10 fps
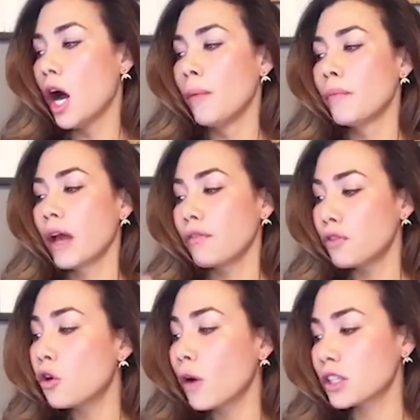I
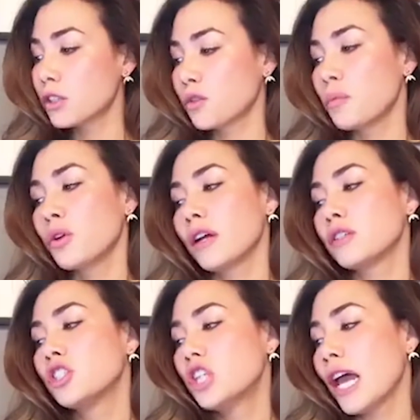have a few questions from you
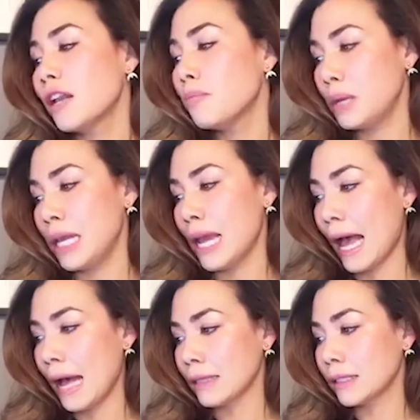guys. Jen
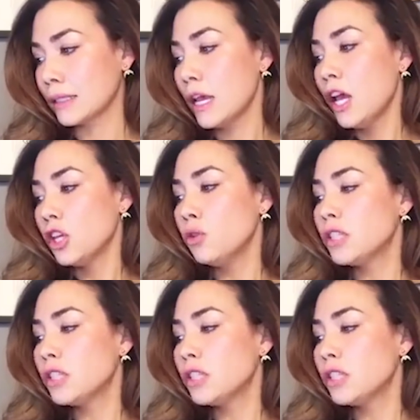B asks,